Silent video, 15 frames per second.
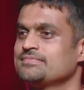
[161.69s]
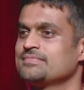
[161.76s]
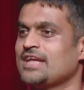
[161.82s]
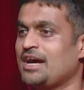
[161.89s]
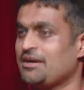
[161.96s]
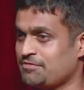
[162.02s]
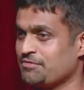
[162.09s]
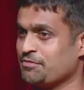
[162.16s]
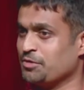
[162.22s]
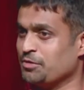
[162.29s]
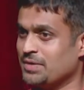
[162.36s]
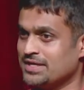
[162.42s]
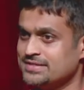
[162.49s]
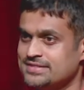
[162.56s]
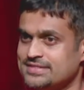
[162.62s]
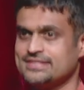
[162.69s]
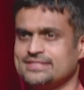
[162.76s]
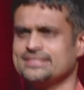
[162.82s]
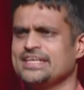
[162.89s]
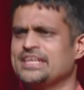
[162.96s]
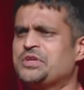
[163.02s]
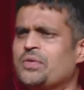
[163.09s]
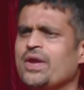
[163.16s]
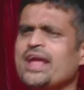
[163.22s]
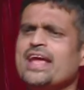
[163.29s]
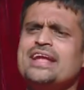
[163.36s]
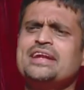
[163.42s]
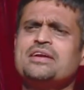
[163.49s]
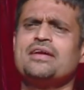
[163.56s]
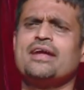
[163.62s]
After a few months, it
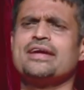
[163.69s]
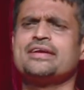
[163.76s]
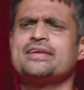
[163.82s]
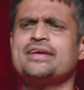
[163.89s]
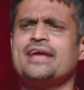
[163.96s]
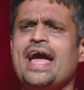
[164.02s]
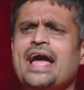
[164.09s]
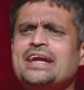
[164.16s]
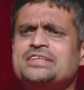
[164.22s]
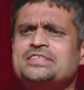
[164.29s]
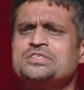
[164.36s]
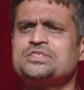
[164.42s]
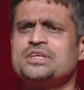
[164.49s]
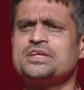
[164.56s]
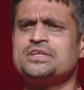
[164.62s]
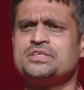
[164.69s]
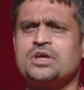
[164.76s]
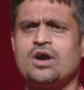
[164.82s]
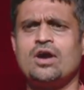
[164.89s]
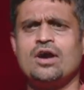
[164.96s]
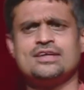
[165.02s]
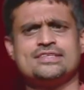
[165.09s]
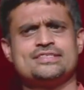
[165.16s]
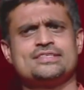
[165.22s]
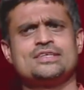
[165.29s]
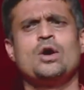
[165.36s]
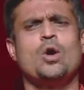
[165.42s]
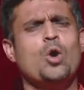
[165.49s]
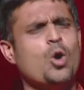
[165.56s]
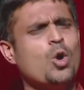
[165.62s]
rained like cats and dogs
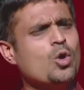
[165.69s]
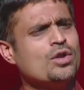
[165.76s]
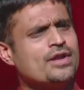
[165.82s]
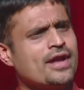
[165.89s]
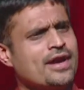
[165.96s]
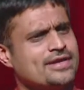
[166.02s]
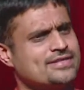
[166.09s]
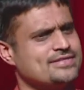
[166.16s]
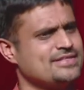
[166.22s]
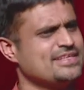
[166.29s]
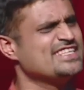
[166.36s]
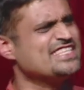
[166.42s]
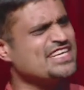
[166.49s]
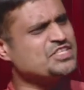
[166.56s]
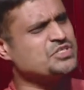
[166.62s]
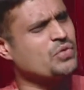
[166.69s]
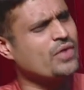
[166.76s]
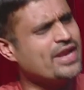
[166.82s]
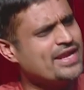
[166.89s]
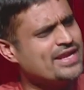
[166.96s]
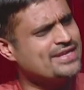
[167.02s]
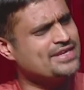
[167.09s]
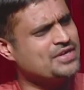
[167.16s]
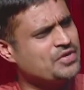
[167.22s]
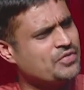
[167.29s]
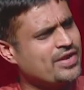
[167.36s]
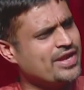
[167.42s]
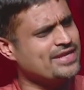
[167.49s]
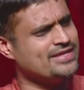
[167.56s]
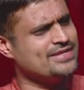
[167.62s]
whole night. It just rained and
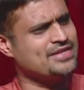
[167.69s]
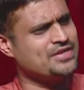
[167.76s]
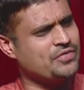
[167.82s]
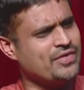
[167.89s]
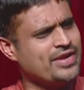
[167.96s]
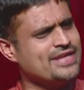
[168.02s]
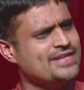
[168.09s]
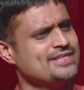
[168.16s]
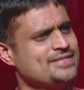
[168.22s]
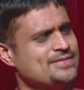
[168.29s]
rained and rained.